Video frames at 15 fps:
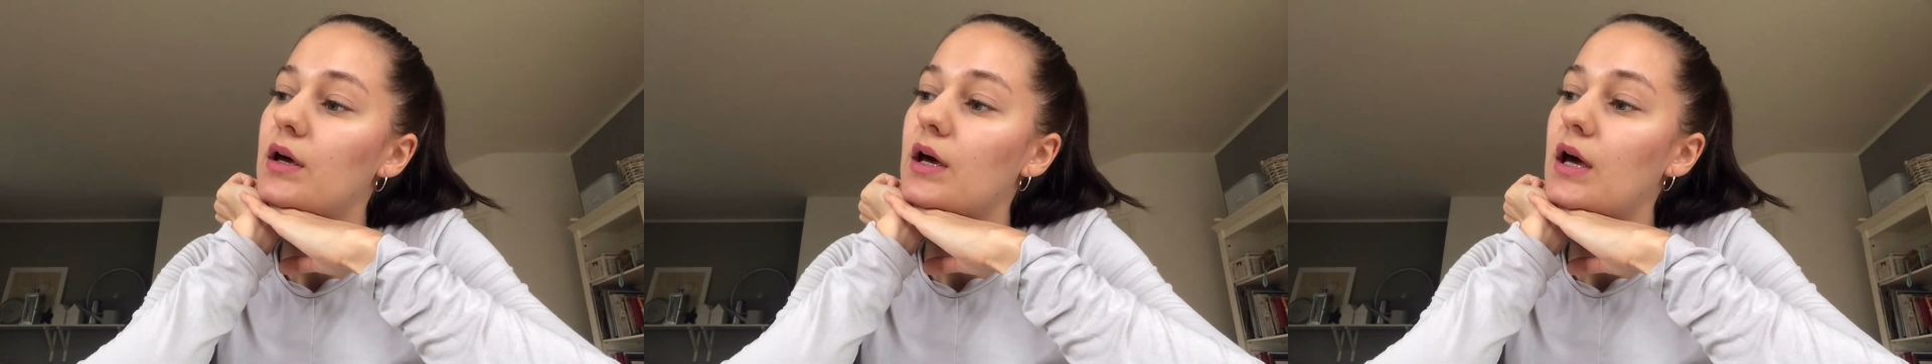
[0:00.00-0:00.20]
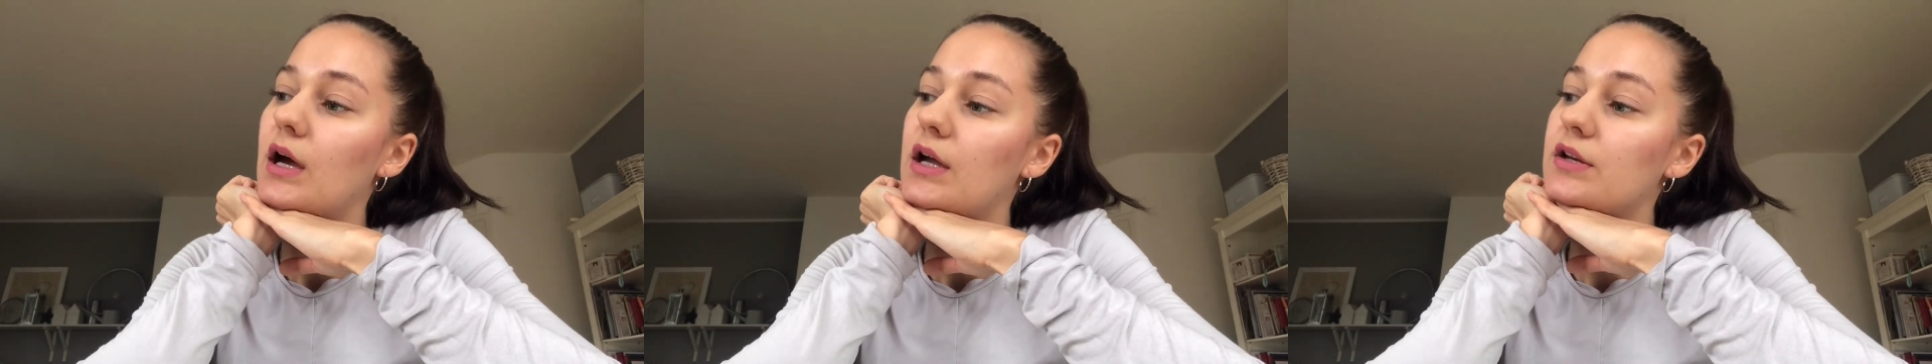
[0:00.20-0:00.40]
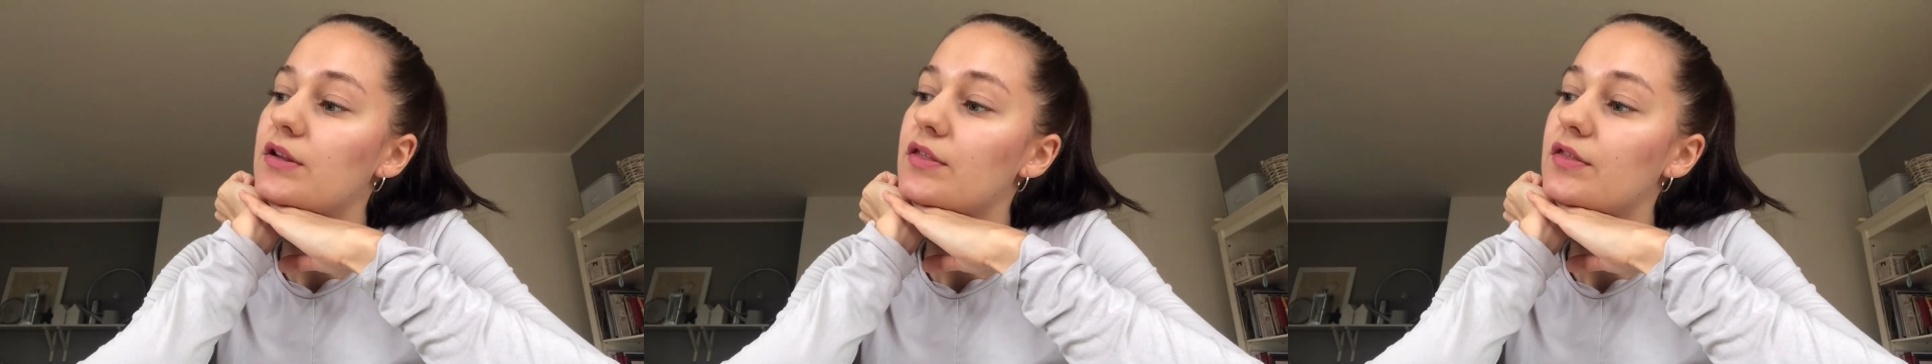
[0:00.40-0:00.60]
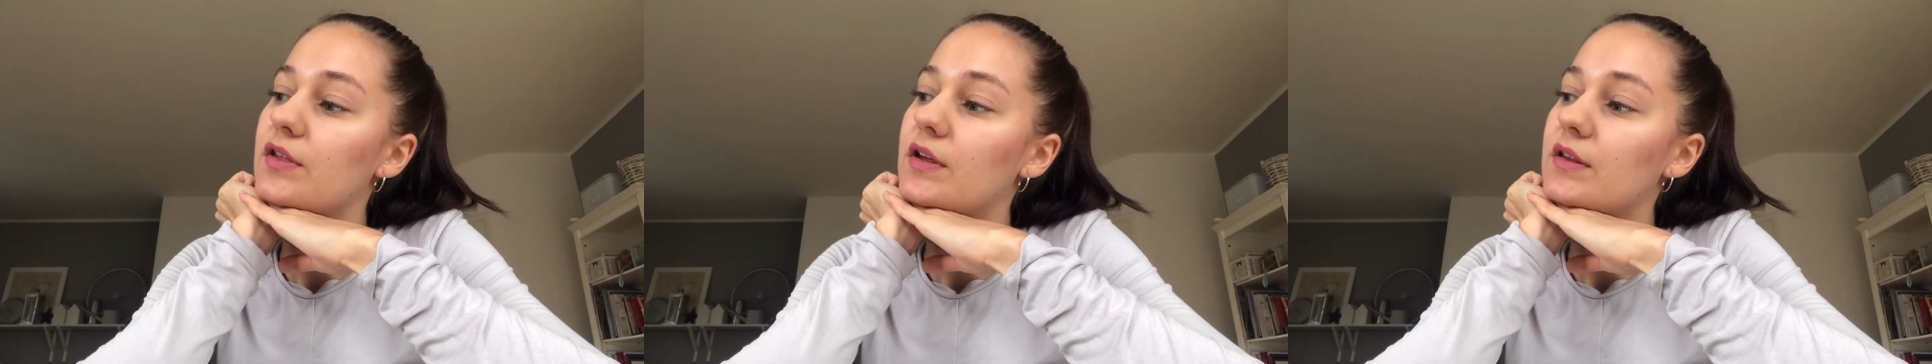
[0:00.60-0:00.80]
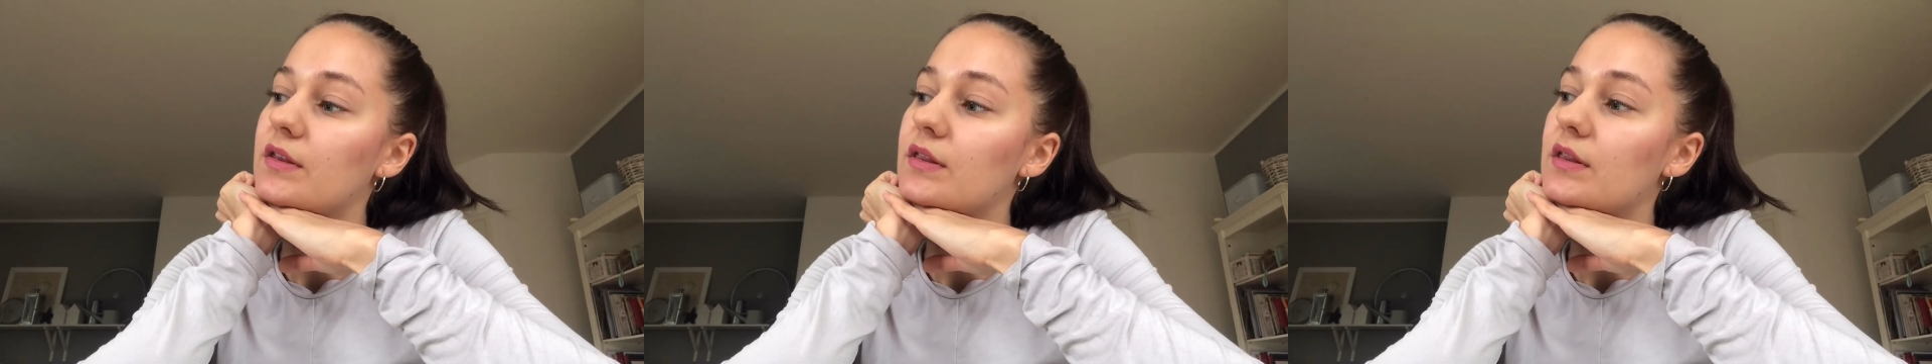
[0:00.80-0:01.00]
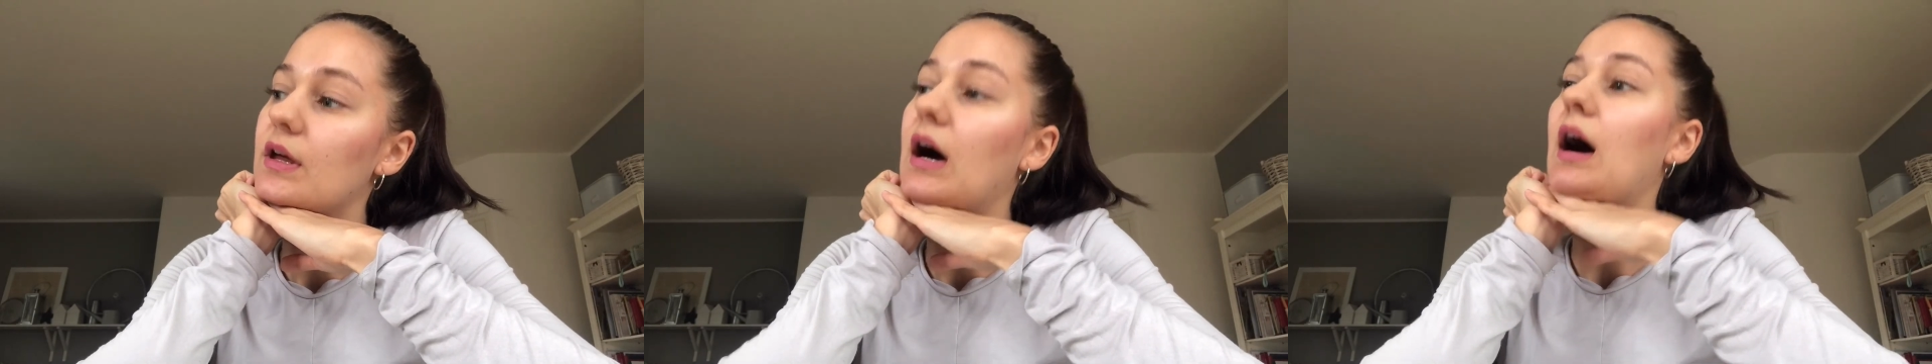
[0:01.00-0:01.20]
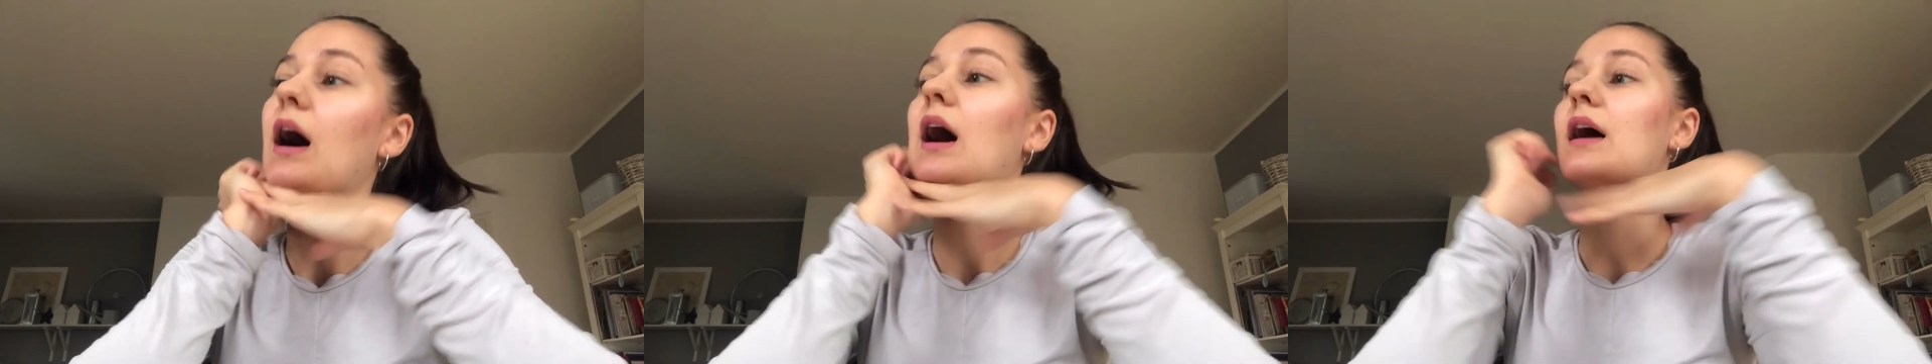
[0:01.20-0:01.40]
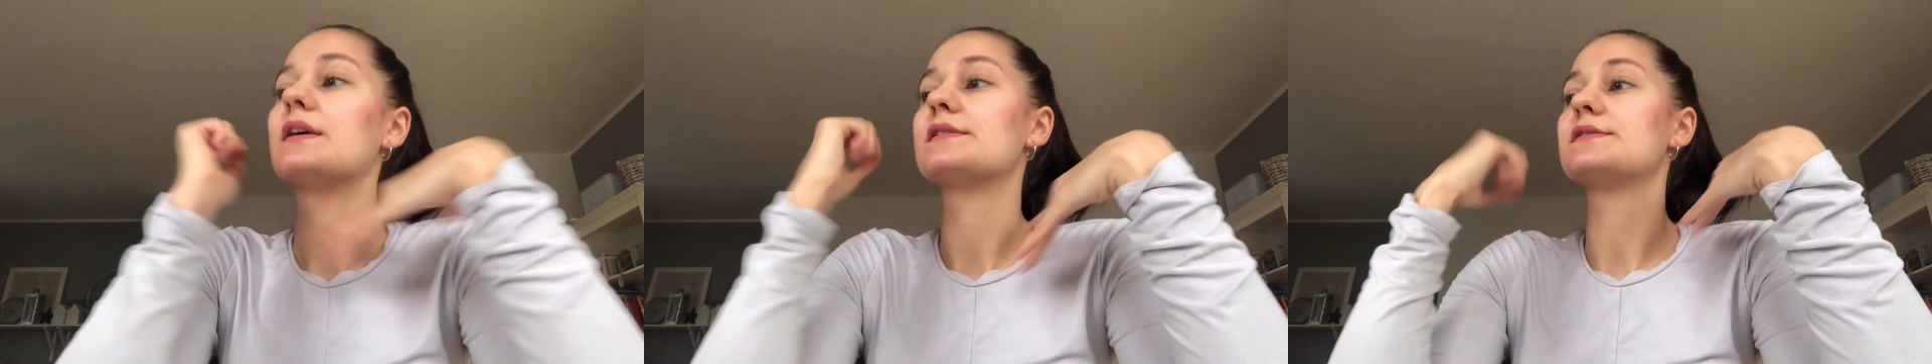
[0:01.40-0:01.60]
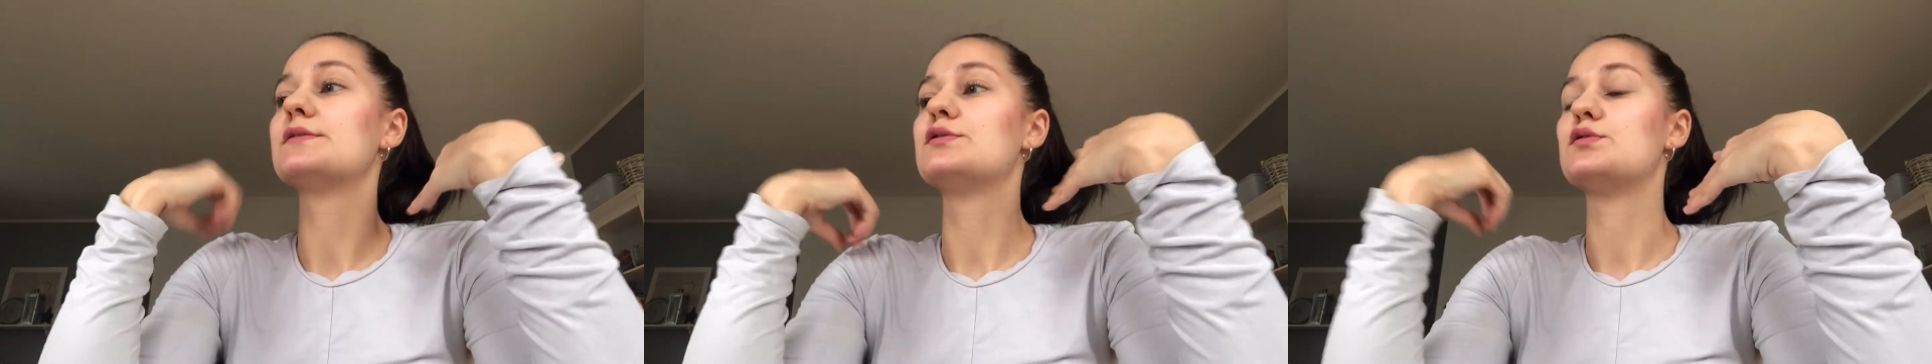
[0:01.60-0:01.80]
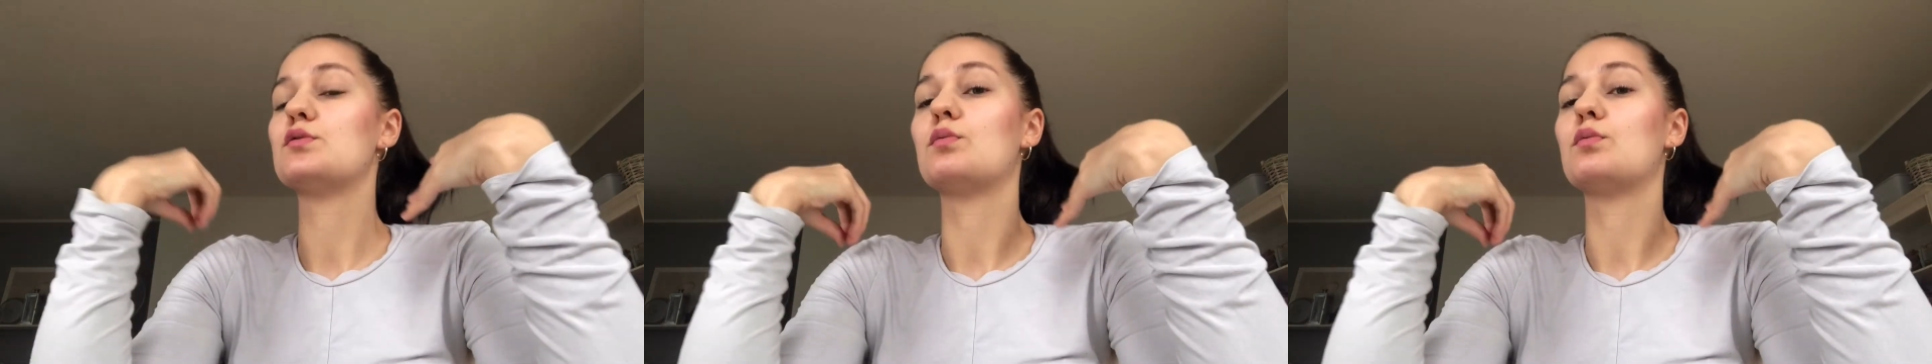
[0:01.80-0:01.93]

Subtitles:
anything that has to do